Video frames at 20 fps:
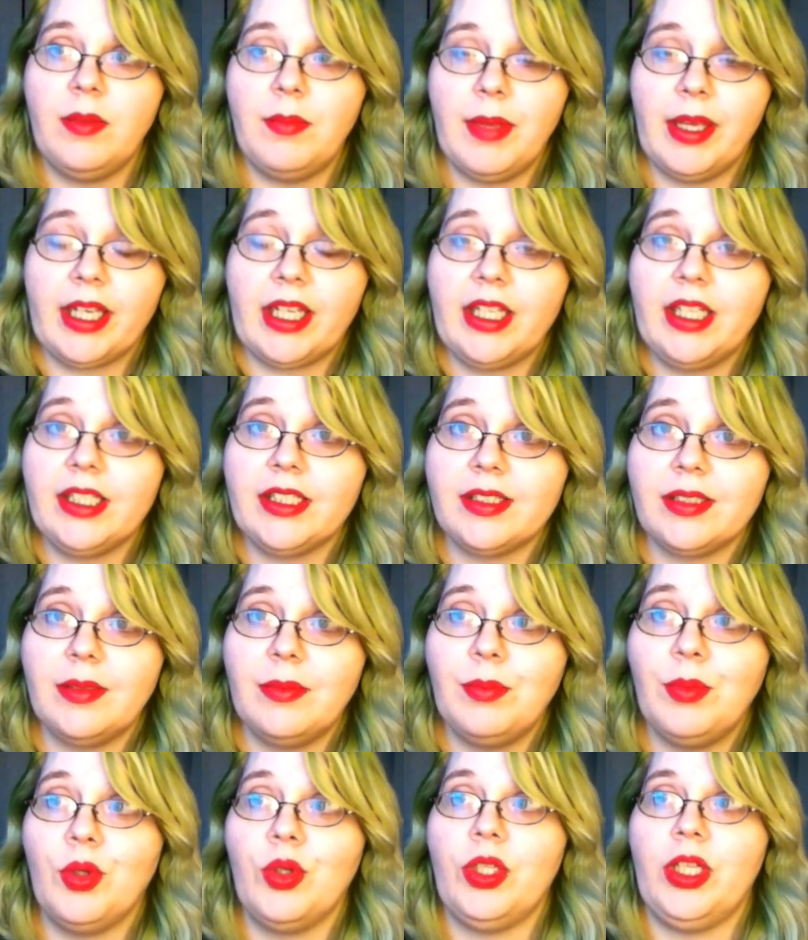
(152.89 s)

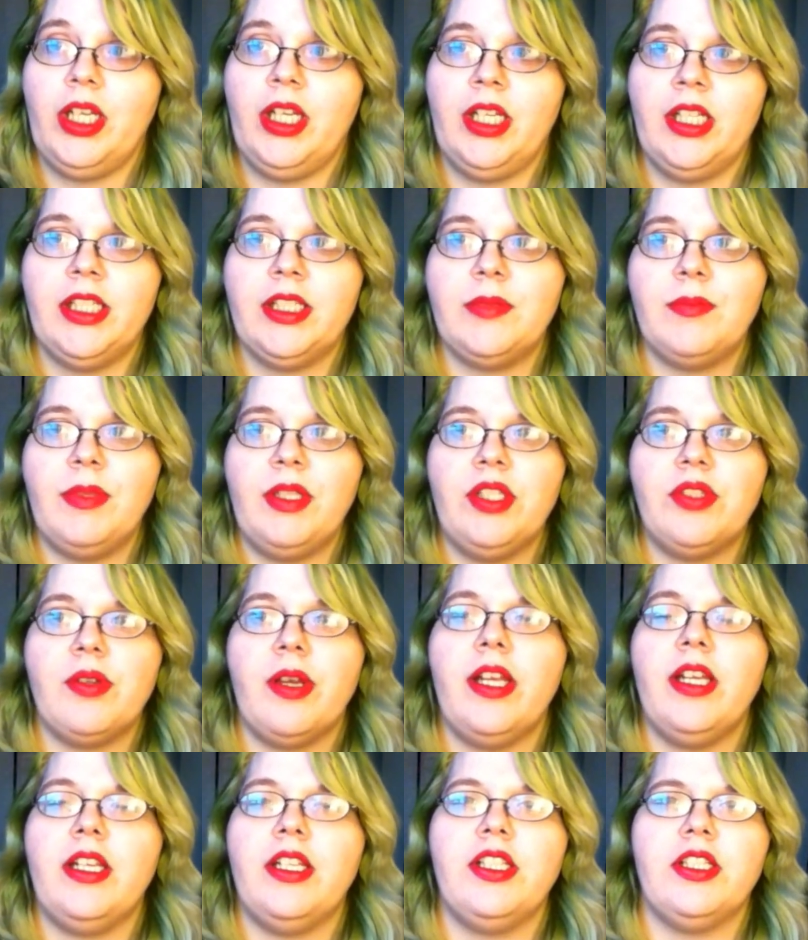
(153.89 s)
mechanism more than it is me
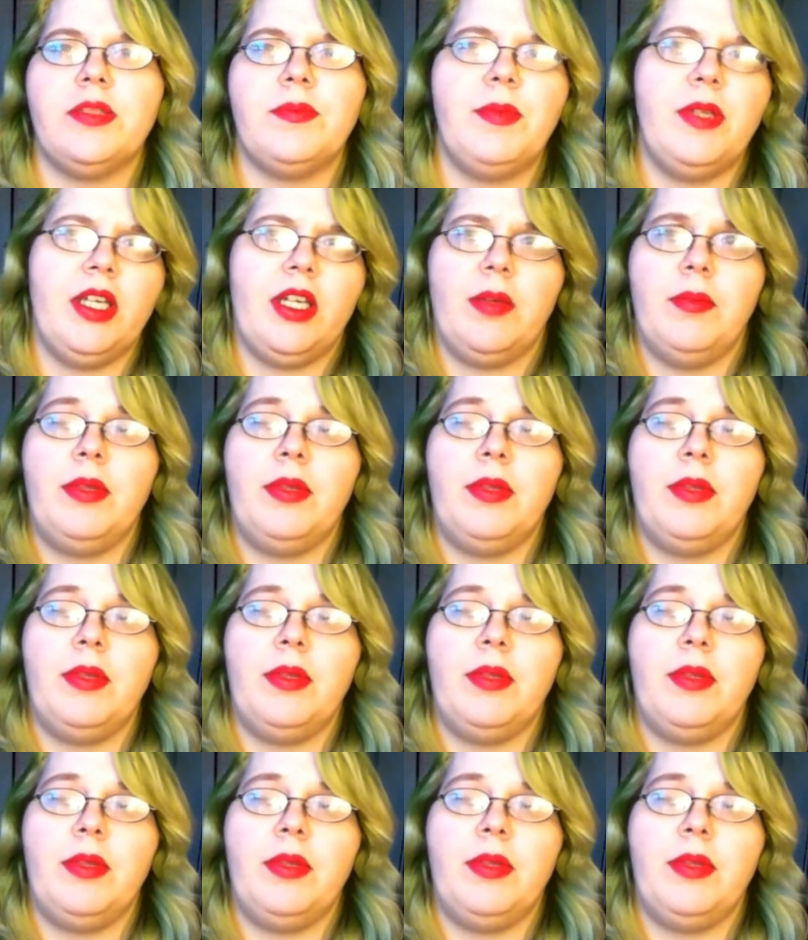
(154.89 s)
trying to just be a